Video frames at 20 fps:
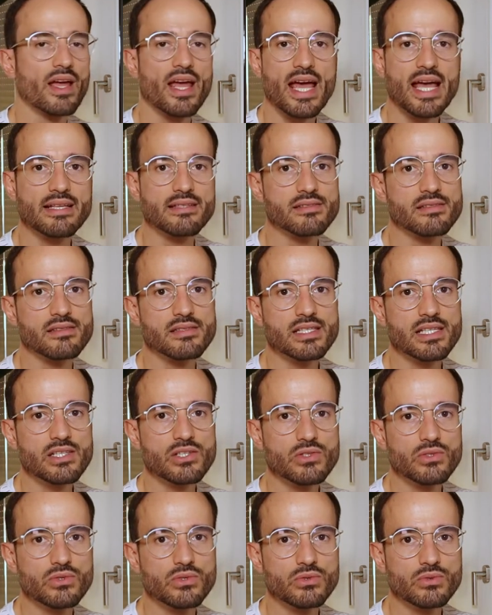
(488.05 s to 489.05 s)
and see
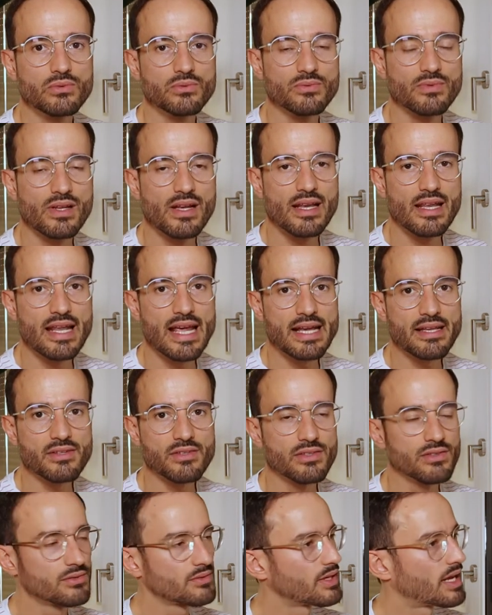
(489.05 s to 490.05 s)
you
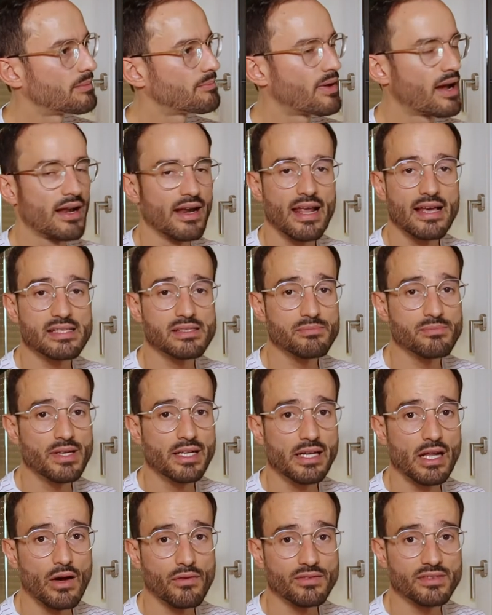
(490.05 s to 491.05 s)
later in my last
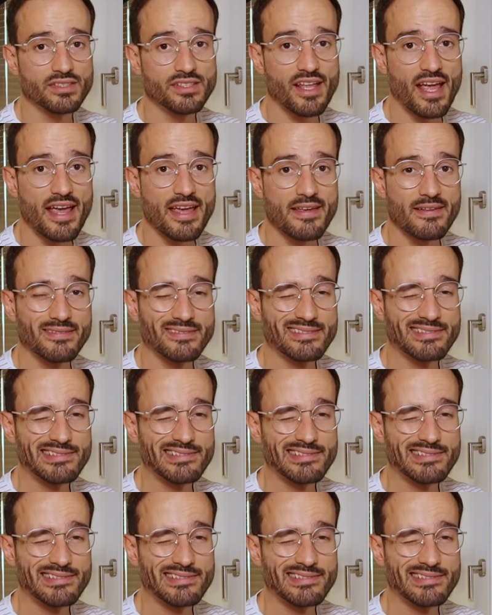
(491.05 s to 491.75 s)
meal of the day.